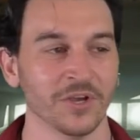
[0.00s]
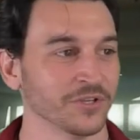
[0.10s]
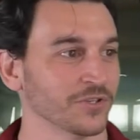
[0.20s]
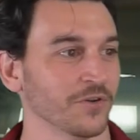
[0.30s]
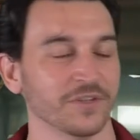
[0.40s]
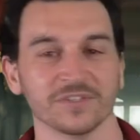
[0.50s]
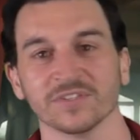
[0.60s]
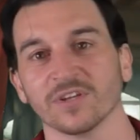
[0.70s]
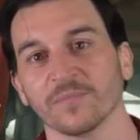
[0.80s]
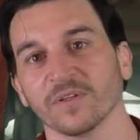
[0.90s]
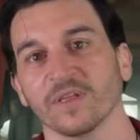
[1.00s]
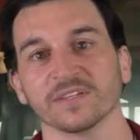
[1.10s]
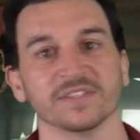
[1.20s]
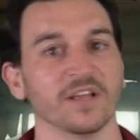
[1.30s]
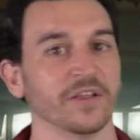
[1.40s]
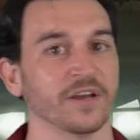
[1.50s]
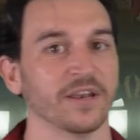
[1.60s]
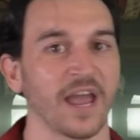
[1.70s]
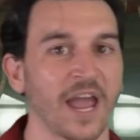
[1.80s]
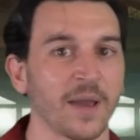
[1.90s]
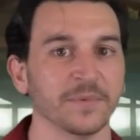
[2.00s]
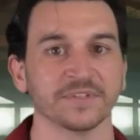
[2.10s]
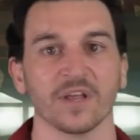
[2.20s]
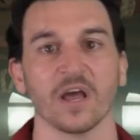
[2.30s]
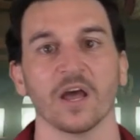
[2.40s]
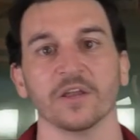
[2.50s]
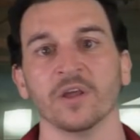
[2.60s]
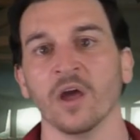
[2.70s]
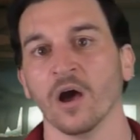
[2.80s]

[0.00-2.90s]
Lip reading: So this is something like selling on Amazon,